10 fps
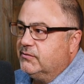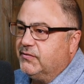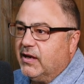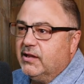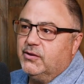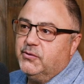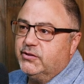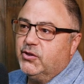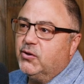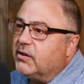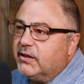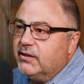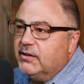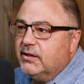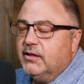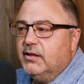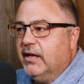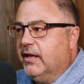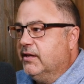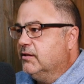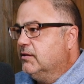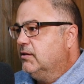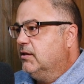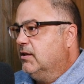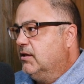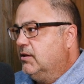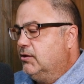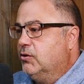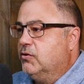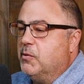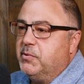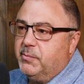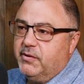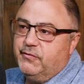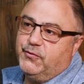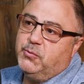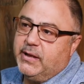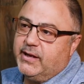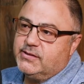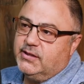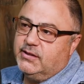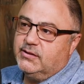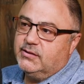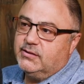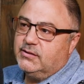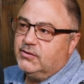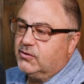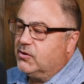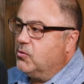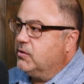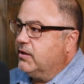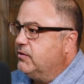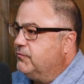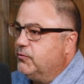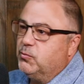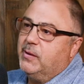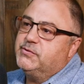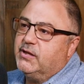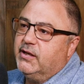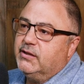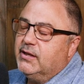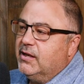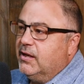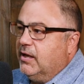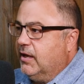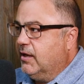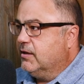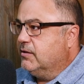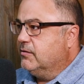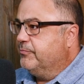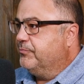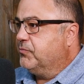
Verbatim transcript: follow internally. And you can open up any food magazine or go on any food website and